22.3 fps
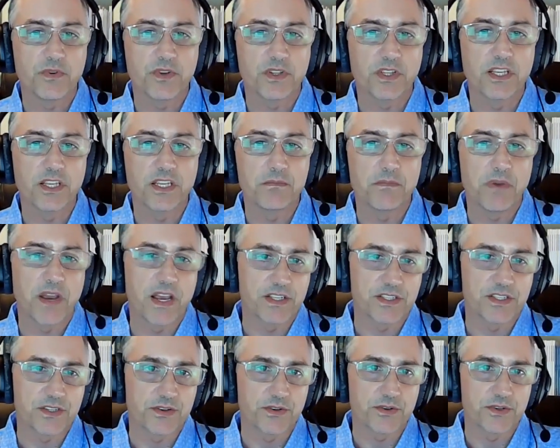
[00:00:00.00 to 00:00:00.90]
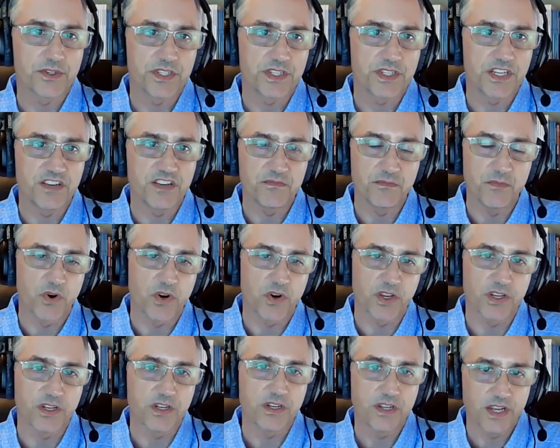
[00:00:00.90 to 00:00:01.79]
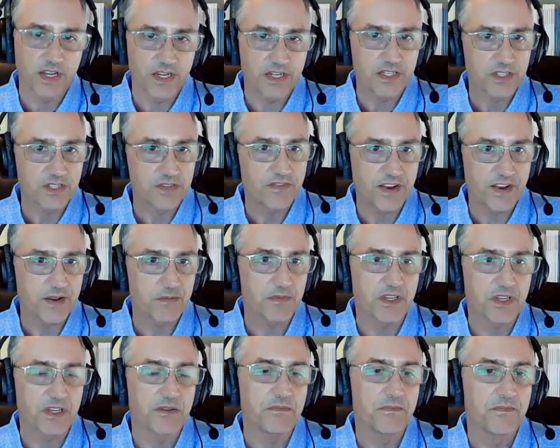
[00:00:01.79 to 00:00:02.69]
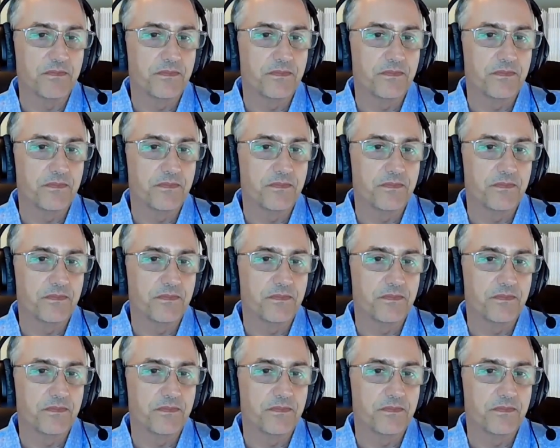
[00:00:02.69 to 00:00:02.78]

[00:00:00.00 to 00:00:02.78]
with lead pastor Steve Morgan and his family.